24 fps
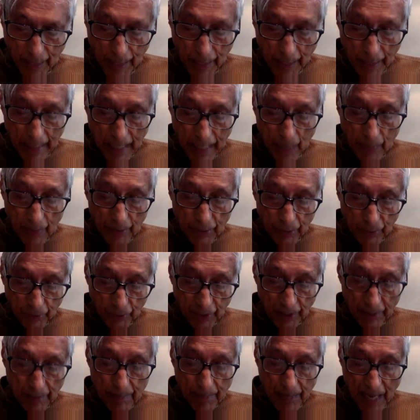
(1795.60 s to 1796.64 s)
Now, a
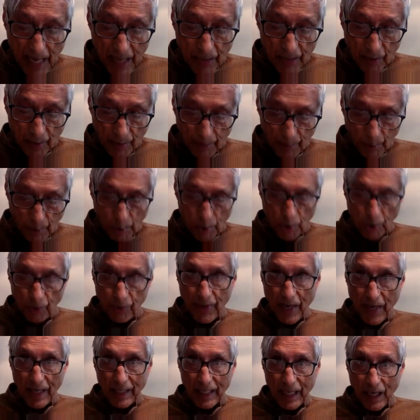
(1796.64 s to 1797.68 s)
three-part report of
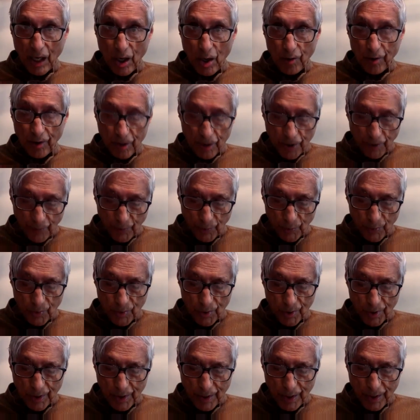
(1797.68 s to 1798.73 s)
our Lahore
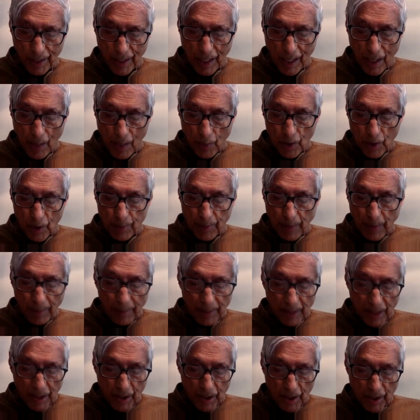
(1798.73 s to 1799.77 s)
interviews was
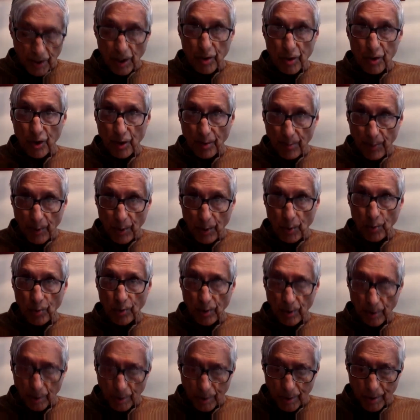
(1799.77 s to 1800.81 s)
published in the
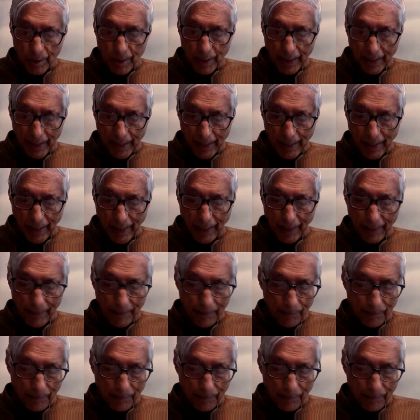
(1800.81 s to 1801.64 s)
Tribune in India